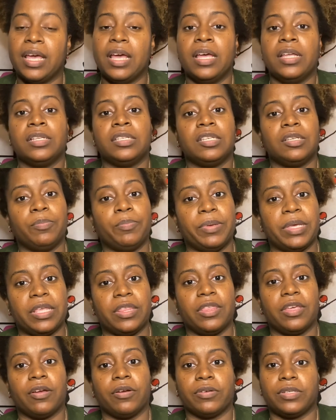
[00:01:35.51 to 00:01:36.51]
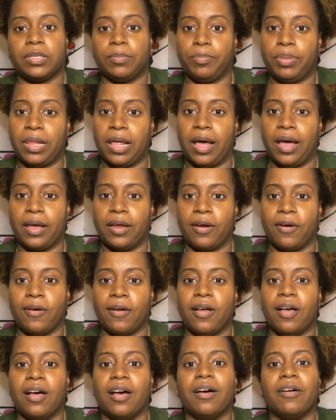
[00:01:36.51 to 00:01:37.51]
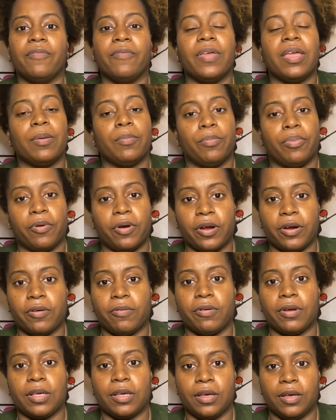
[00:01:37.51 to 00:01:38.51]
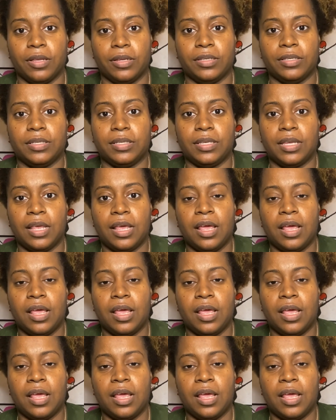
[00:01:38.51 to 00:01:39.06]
to be their supplier of embroidery goods.